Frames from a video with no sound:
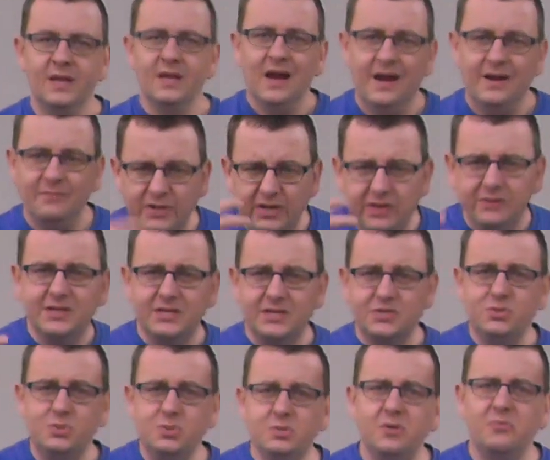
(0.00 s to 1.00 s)
And we know that's
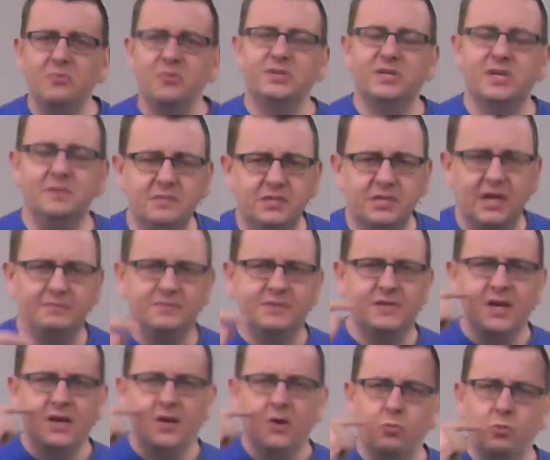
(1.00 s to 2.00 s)
true, don't we? Sometimes
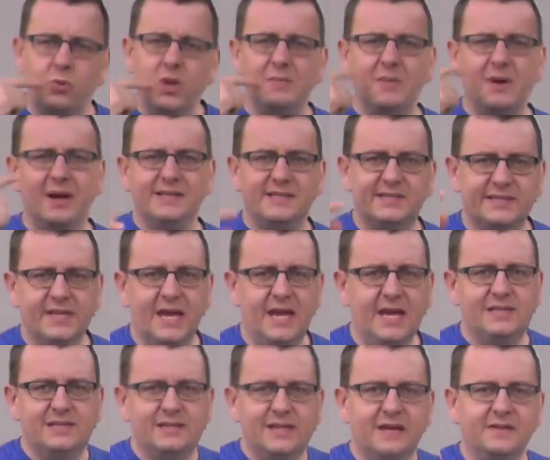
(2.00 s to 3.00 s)
we might say
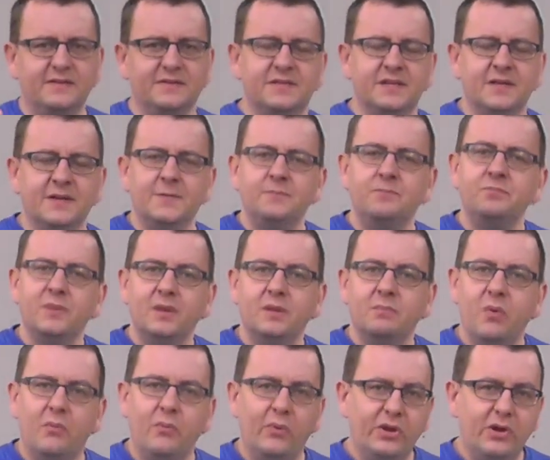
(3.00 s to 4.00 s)
things,
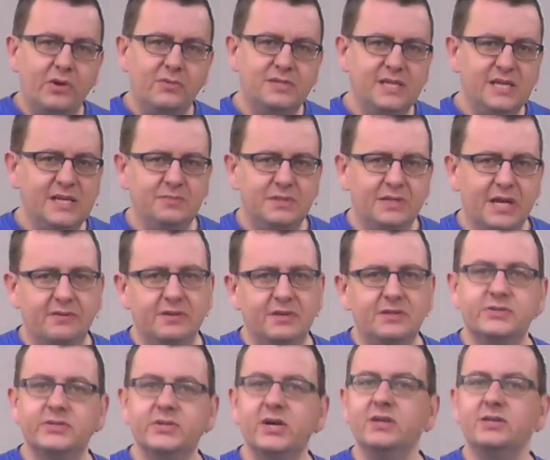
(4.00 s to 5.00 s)
but we know deep down
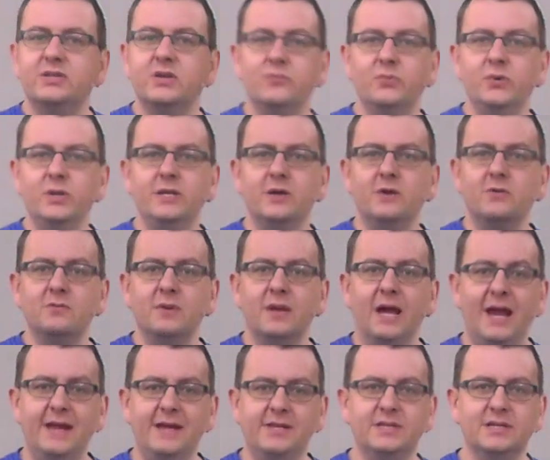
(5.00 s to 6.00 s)
inside that we don't
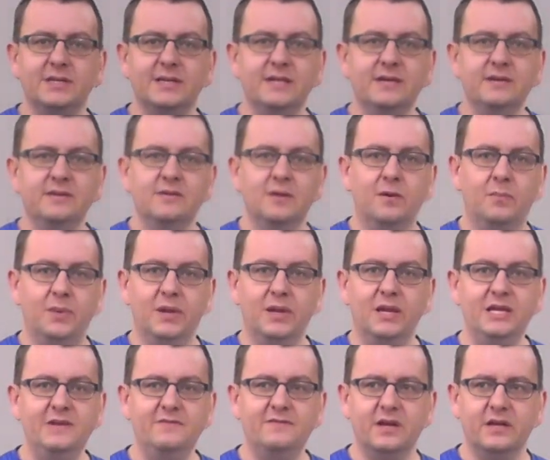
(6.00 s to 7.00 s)
actually
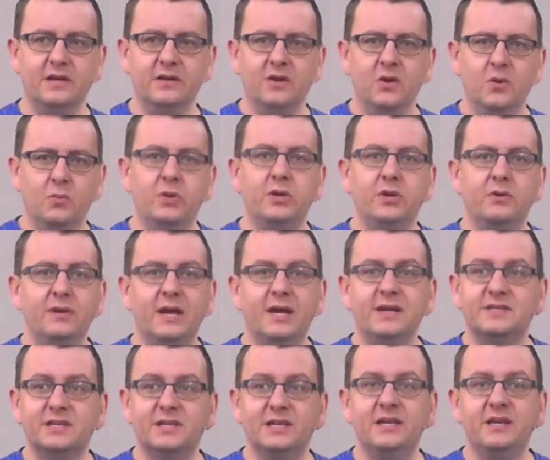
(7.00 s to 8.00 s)
believe it. We don't
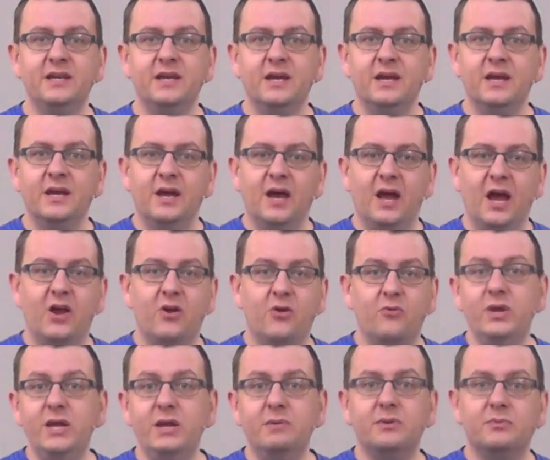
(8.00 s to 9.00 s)
actually
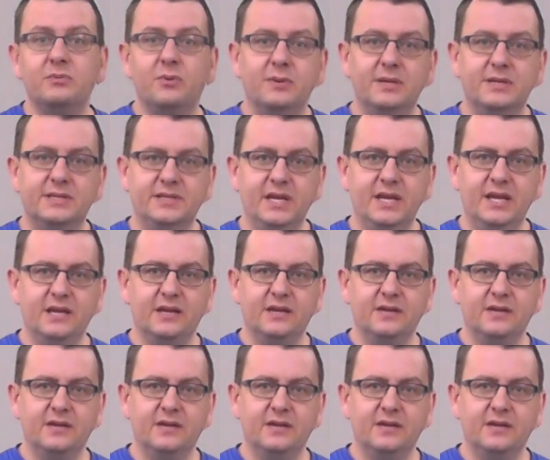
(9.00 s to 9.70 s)
agree with what we're saying.